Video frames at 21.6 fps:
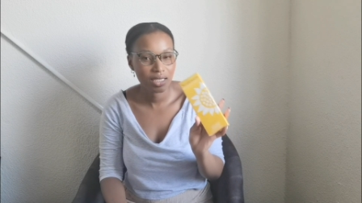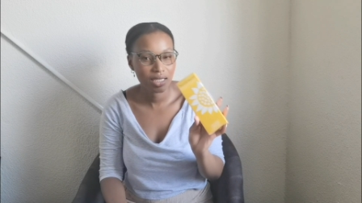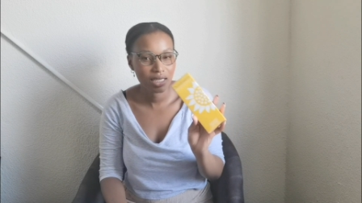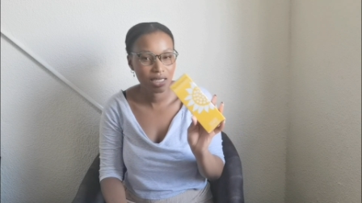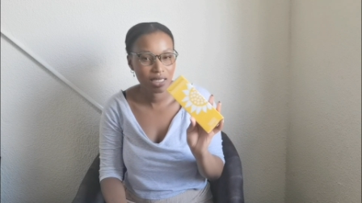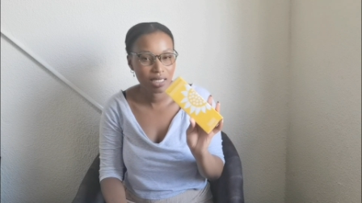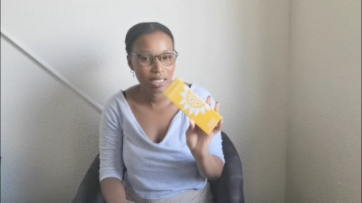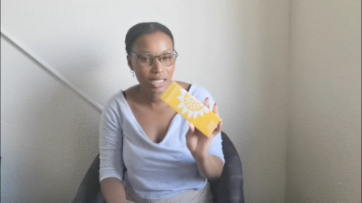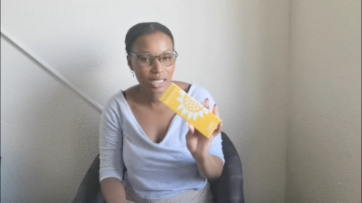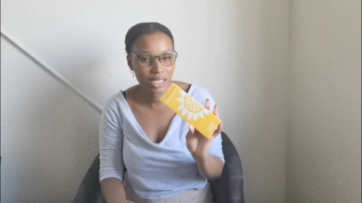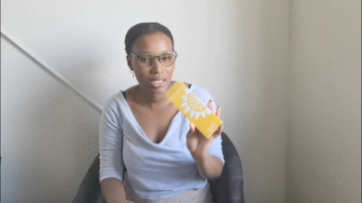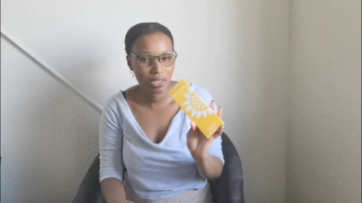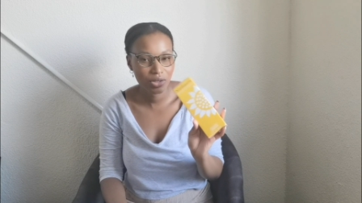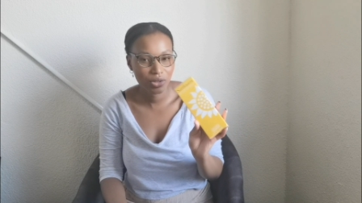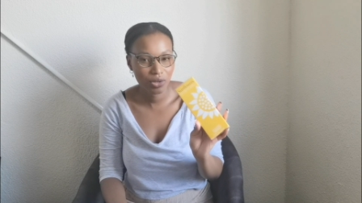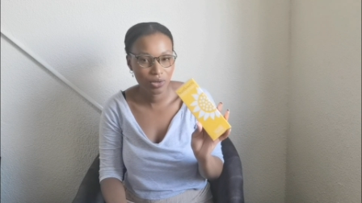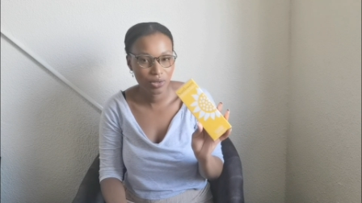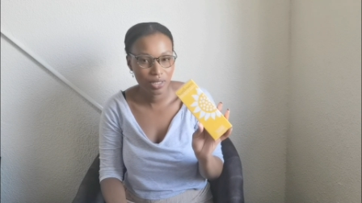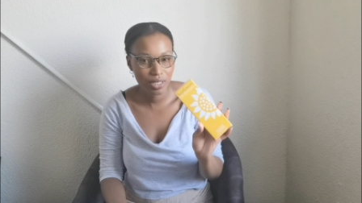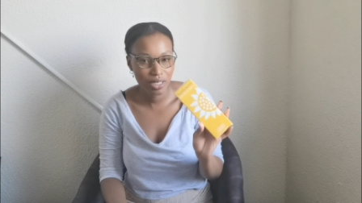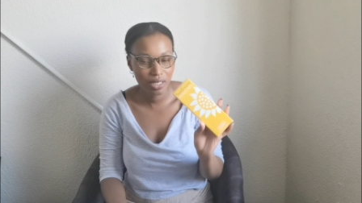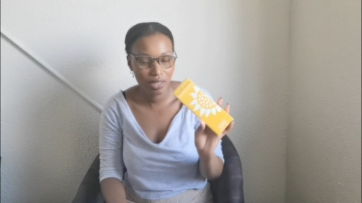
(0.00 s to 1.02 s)

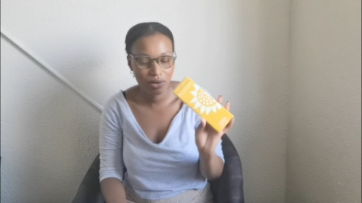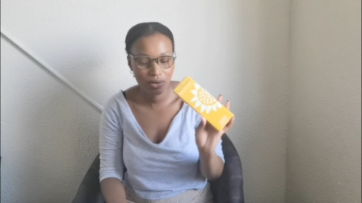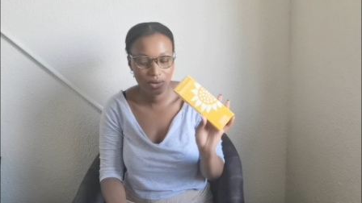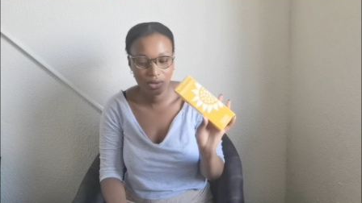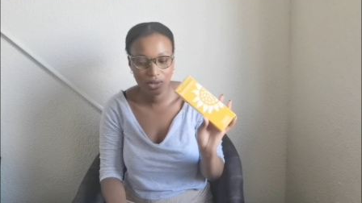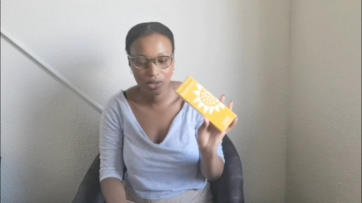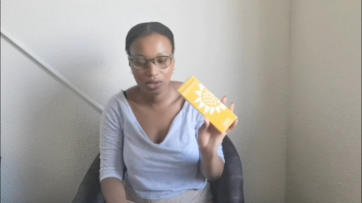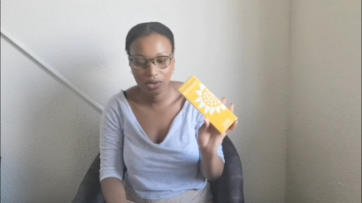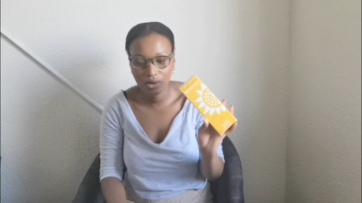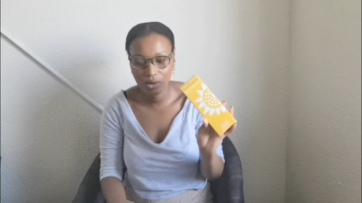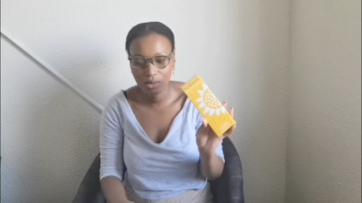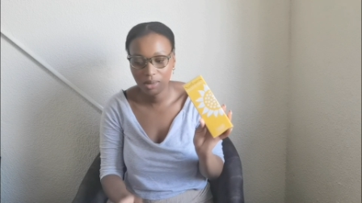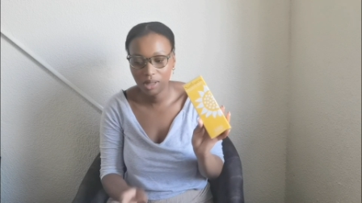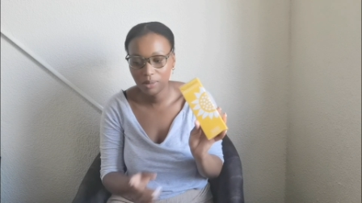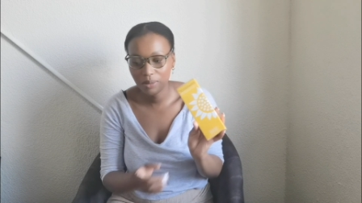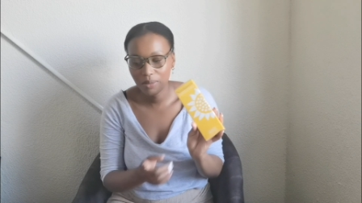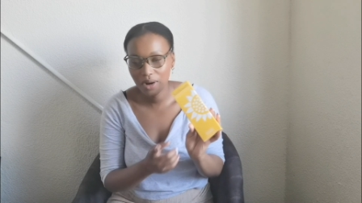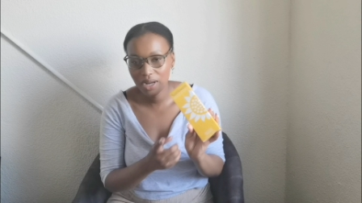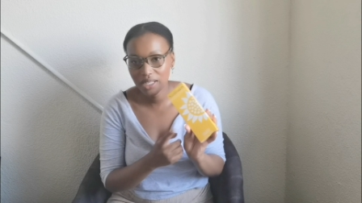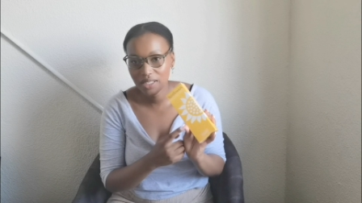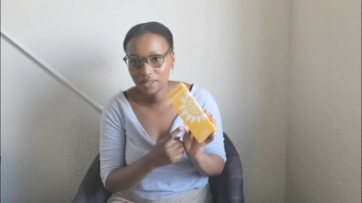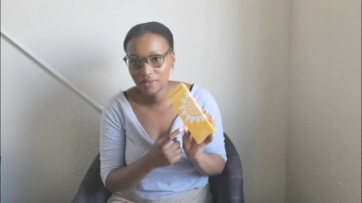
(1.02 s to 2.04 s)
630 because the normal
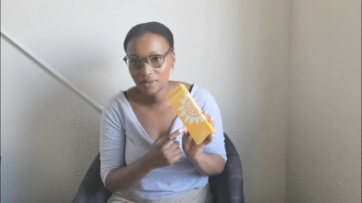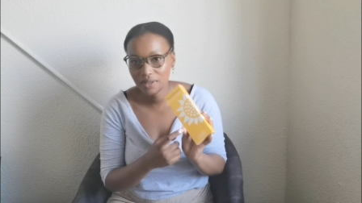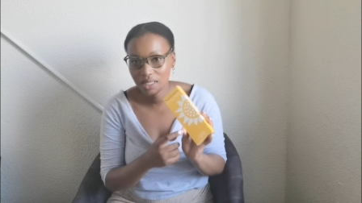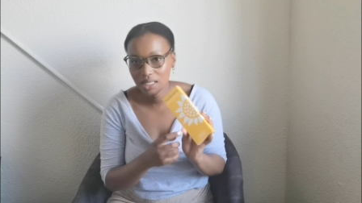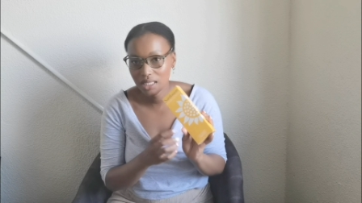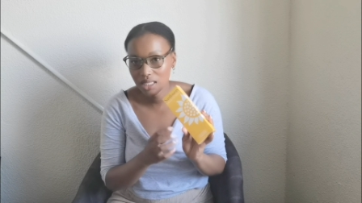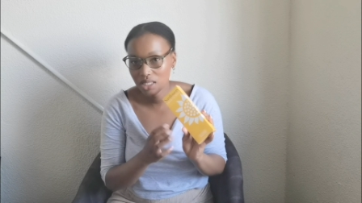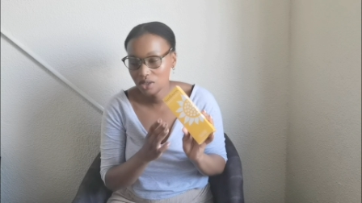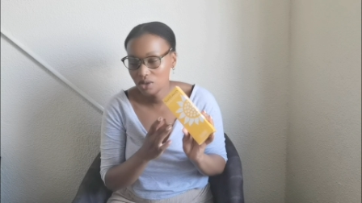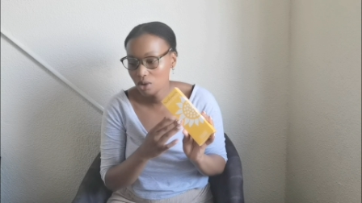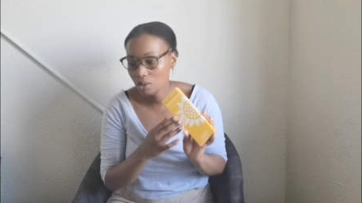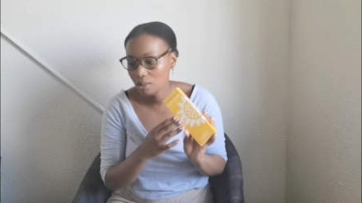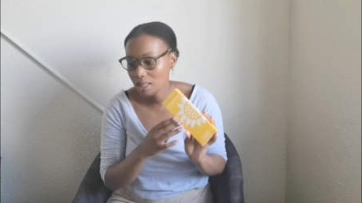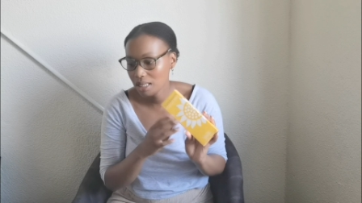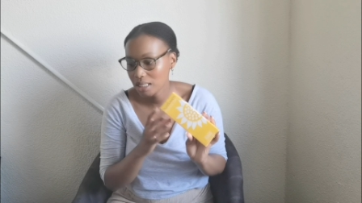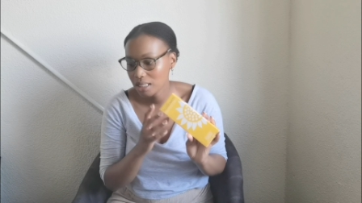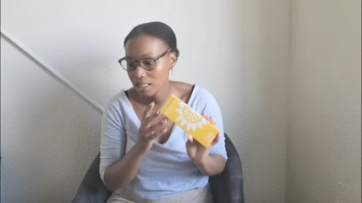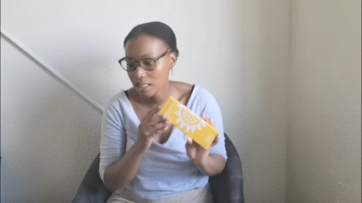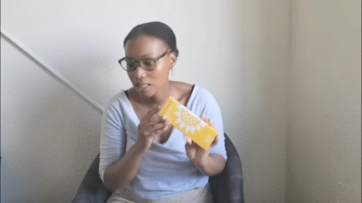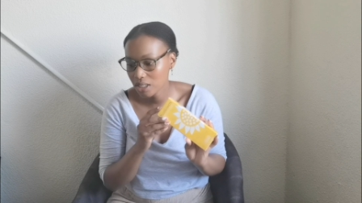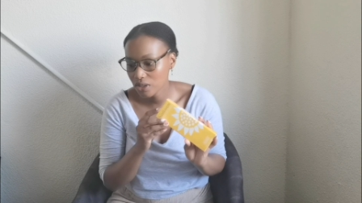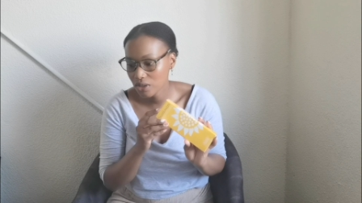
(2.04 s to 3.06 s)
price for this is
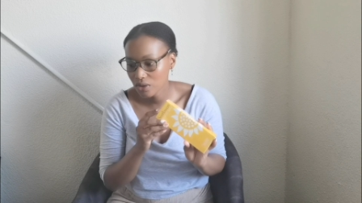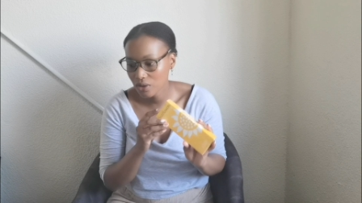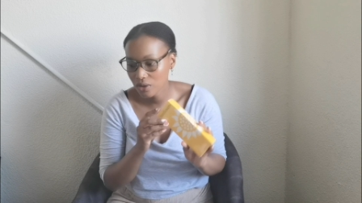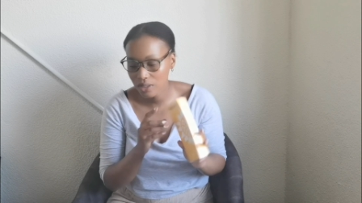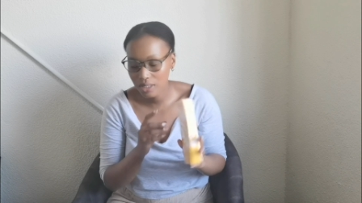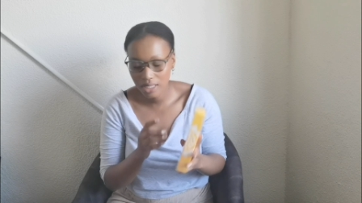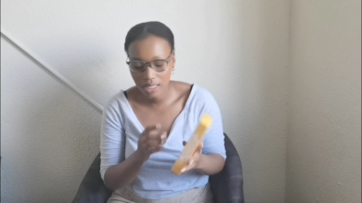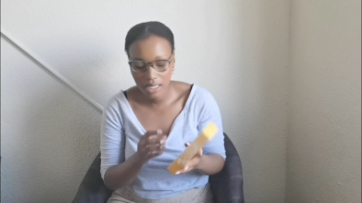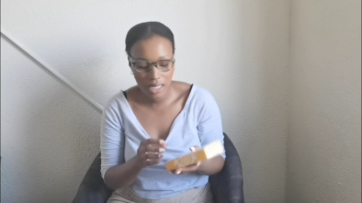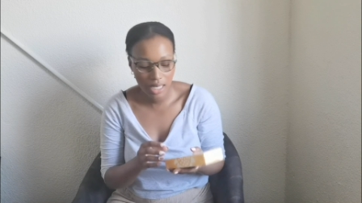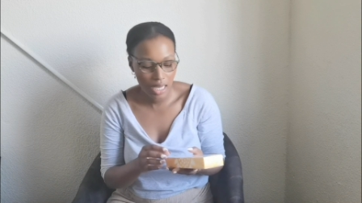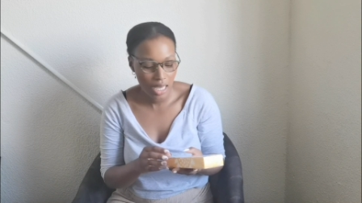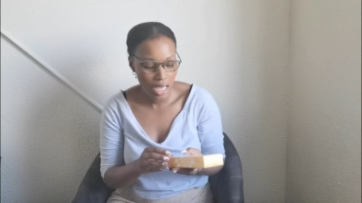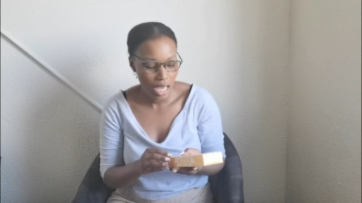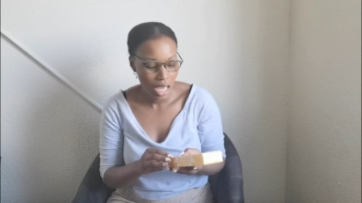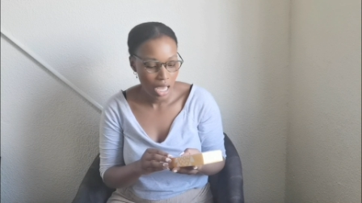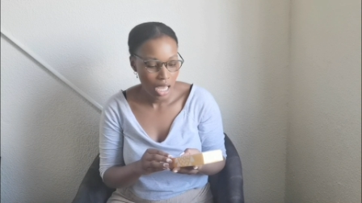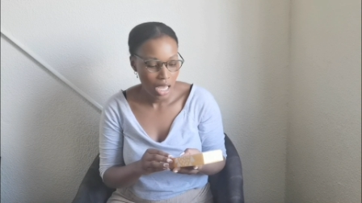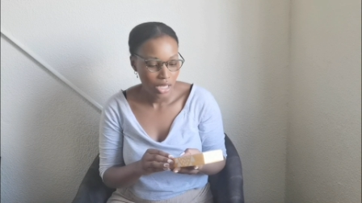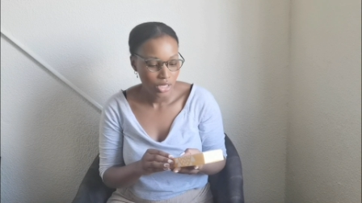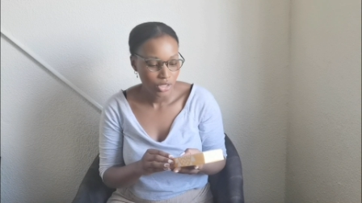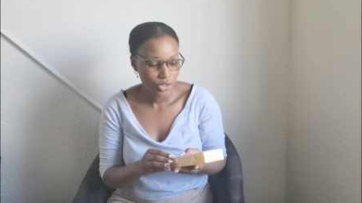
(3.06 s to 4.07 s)
normally 630
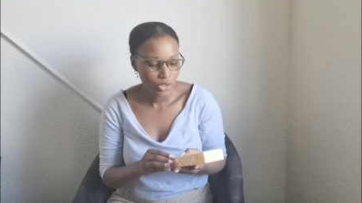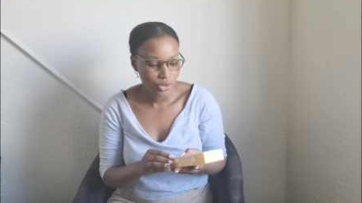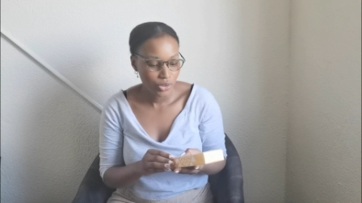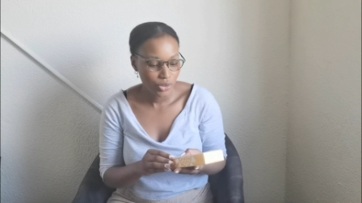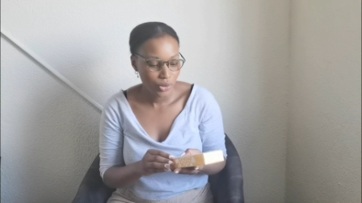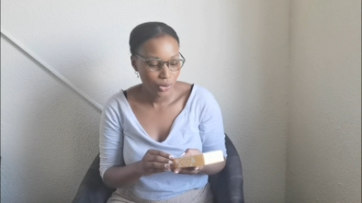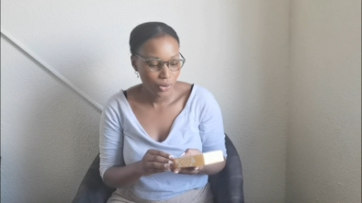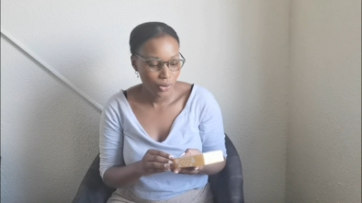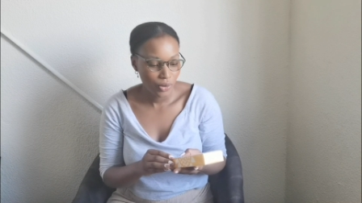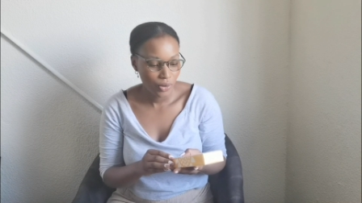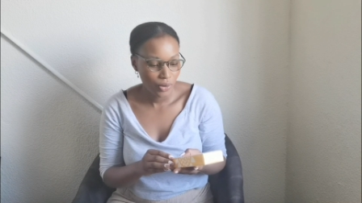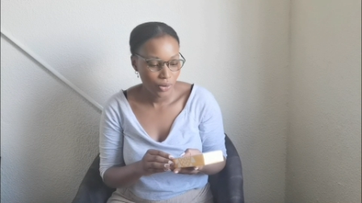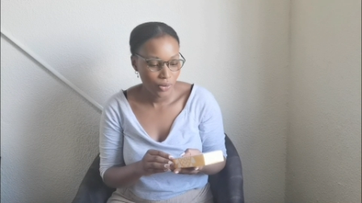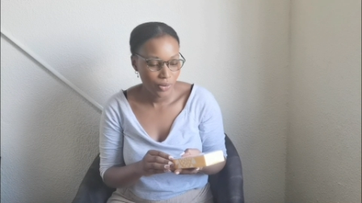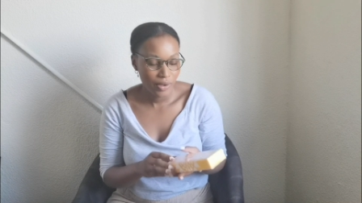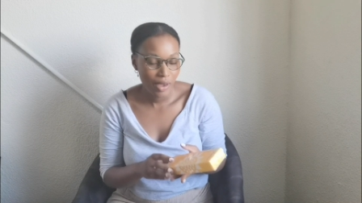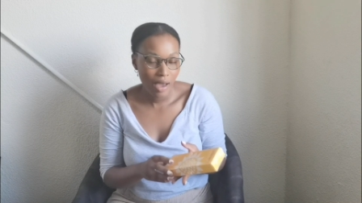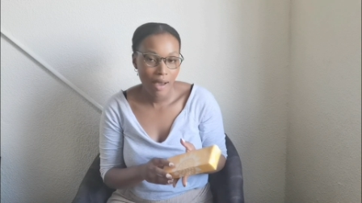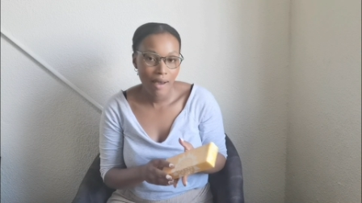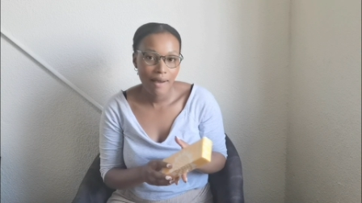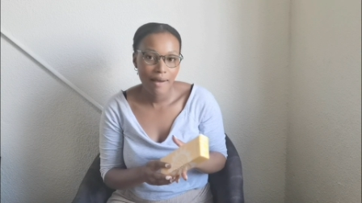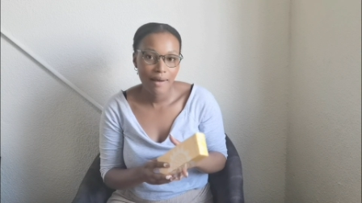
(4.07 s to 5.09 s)
so
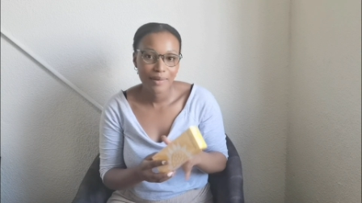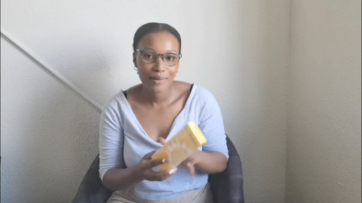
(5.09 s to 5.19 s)
yeah